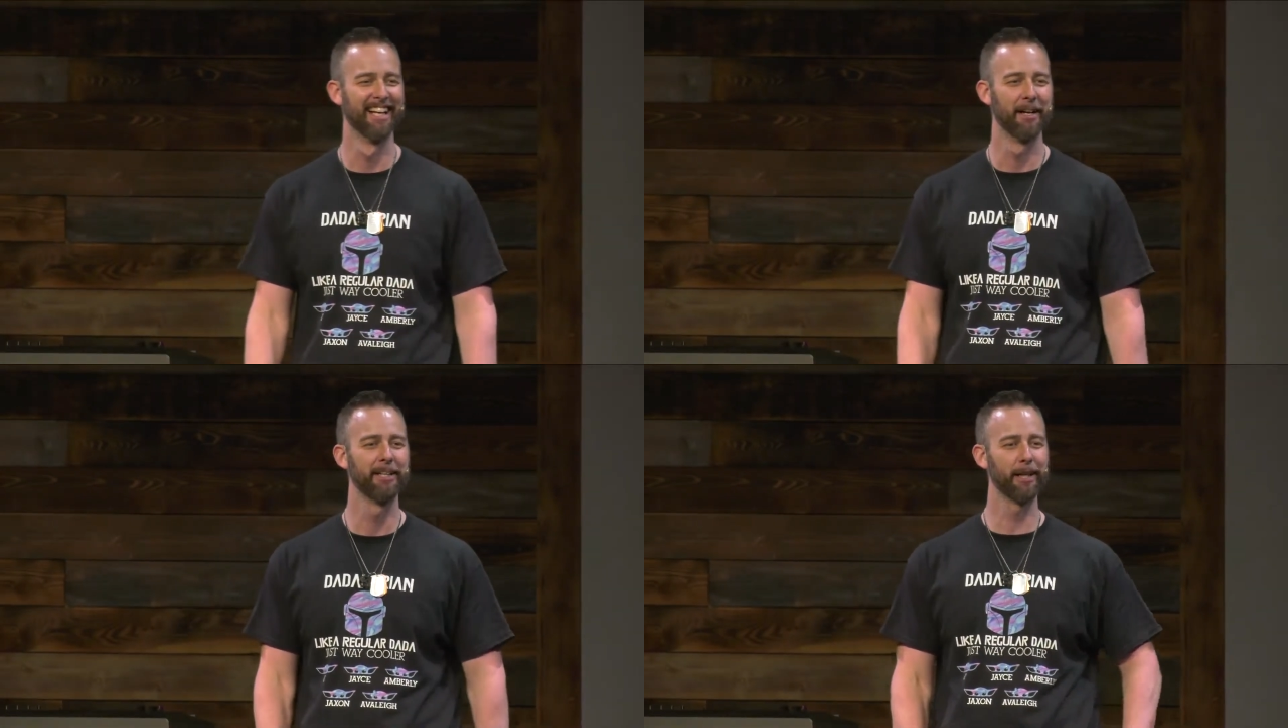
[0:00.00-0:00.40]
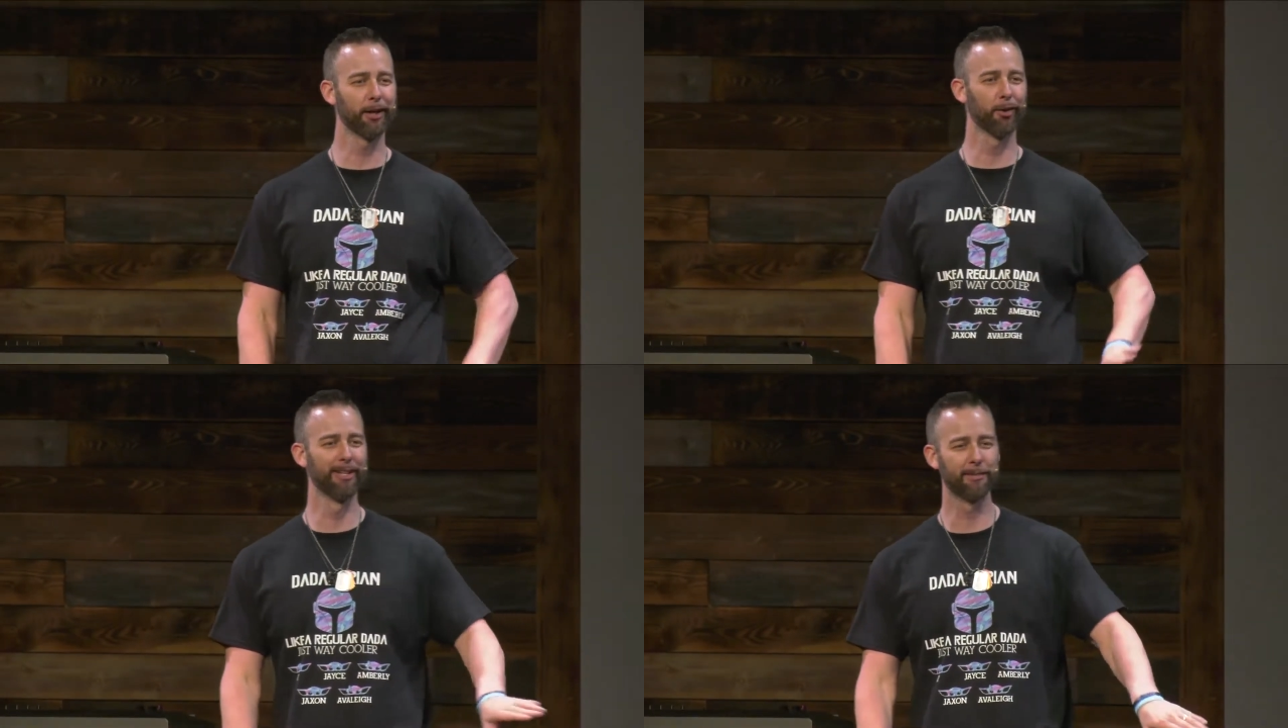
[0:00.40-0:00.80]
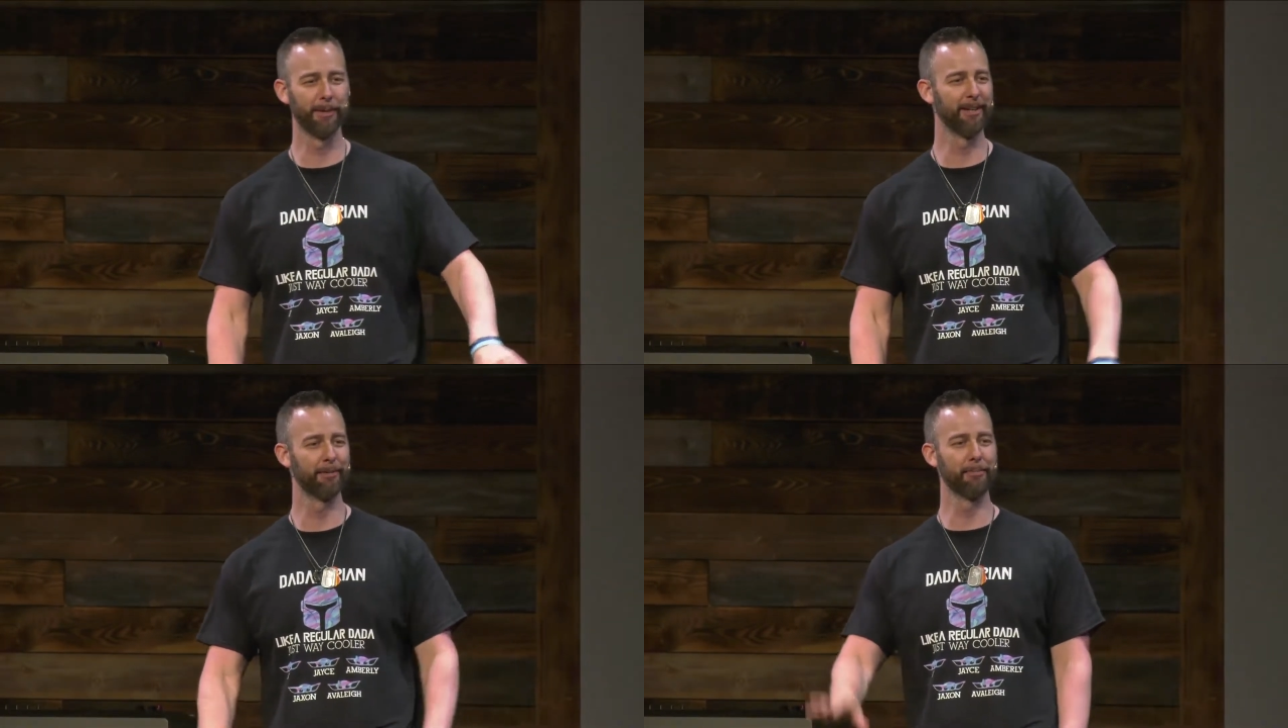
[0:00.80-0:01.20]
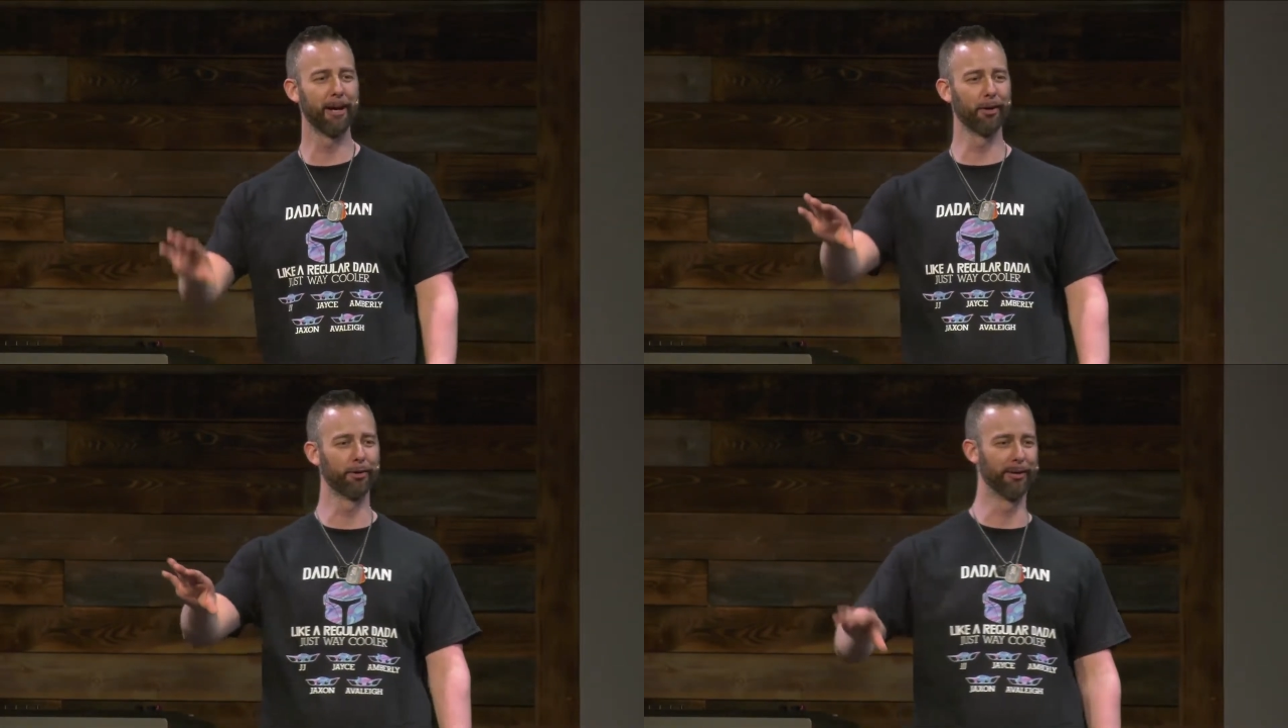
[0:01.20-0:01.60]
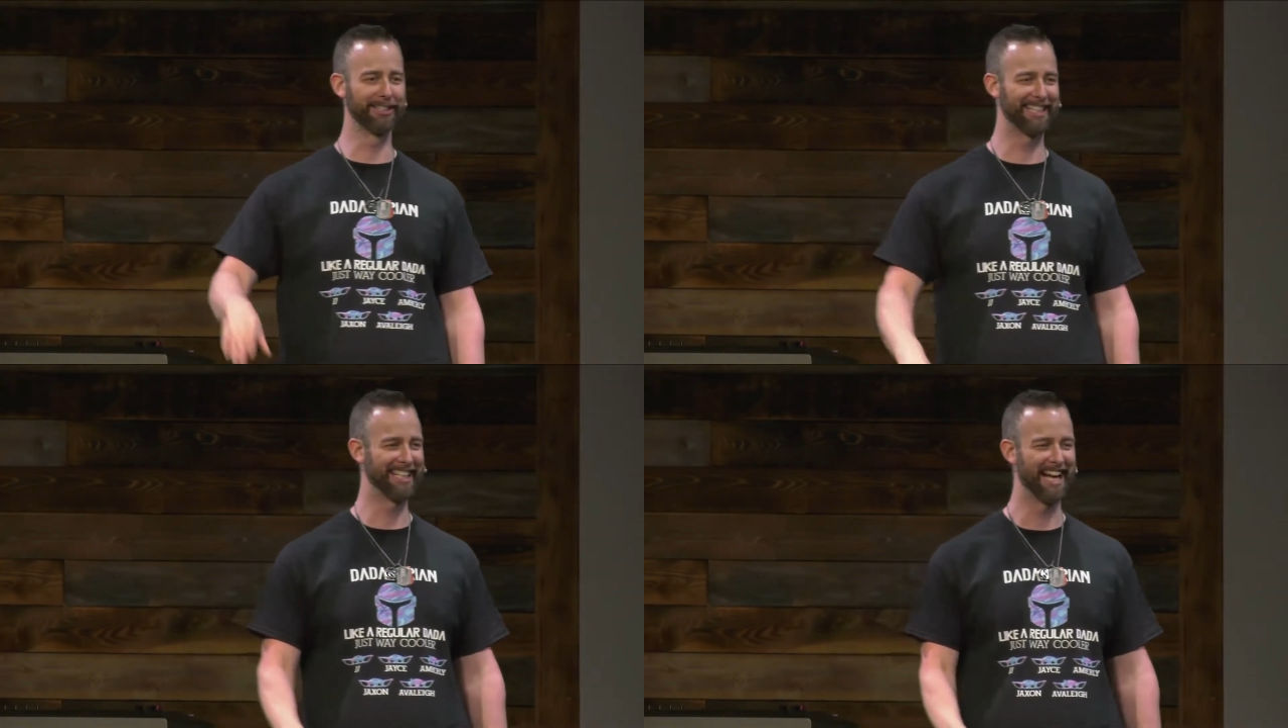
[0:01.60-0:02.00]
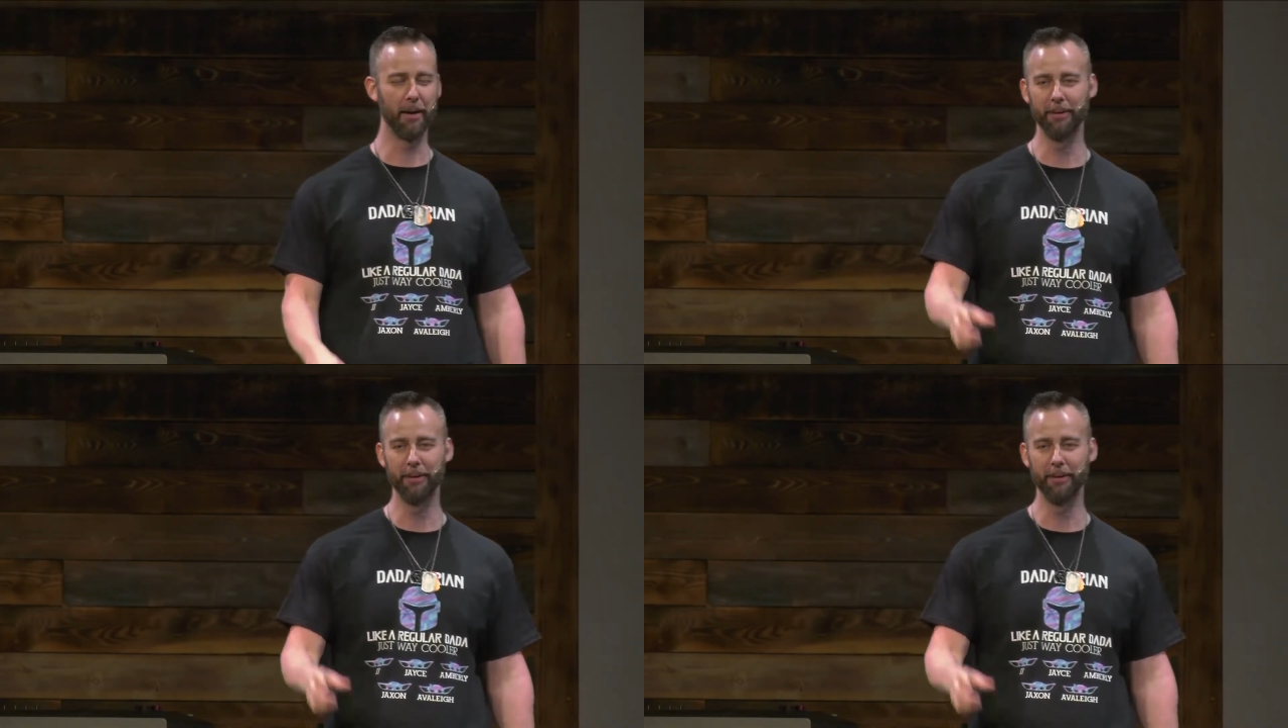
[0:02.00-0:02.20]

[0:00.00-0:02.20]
Younger ones believe me, my older ones did not.